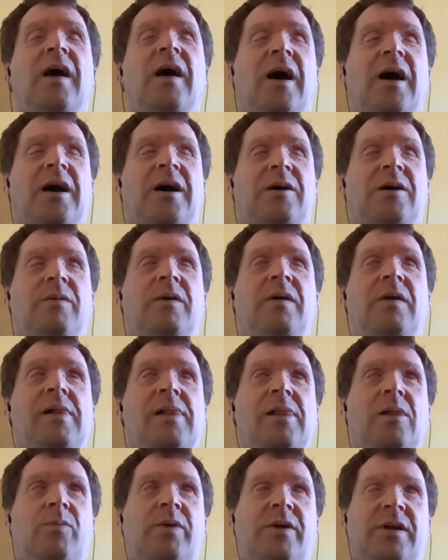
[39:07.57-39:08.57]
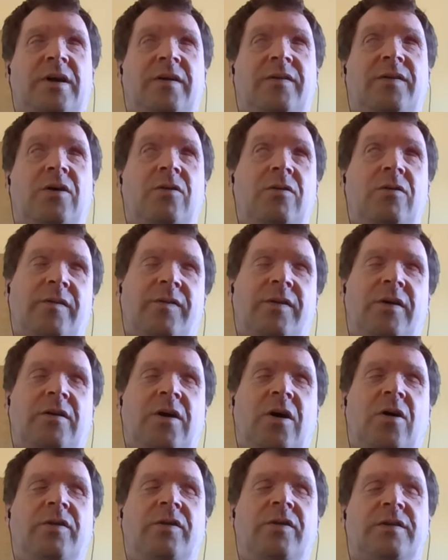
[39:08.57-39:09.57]
Um, but if you if you
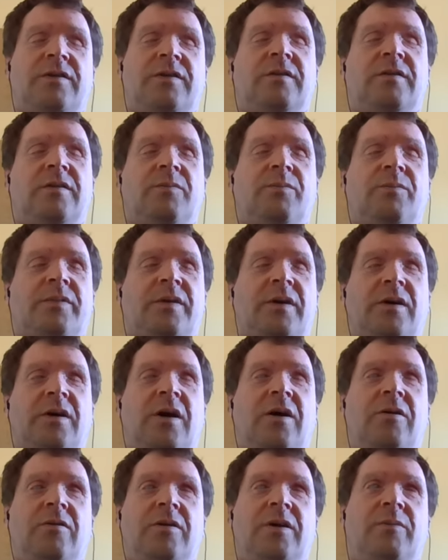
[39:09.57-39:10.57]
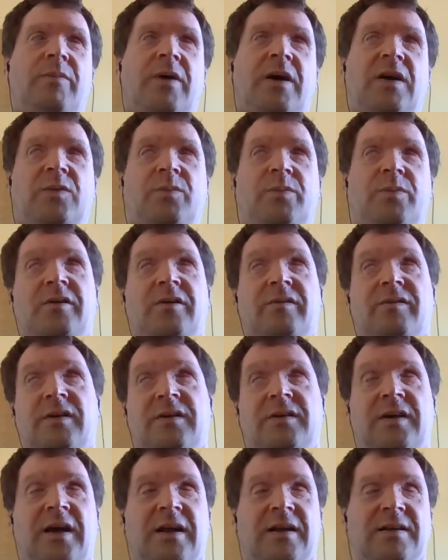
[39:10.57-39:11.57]
know this the, the code, it makes
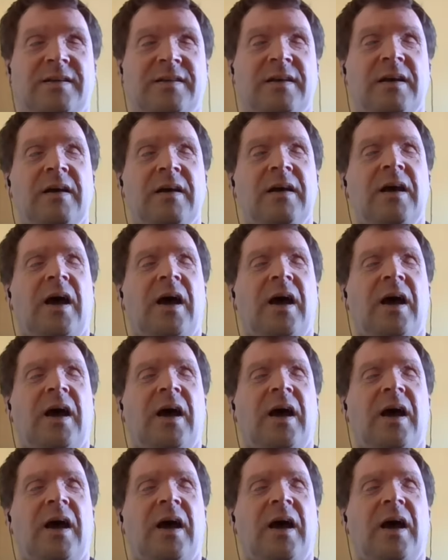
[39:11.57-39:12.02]
perfect sense.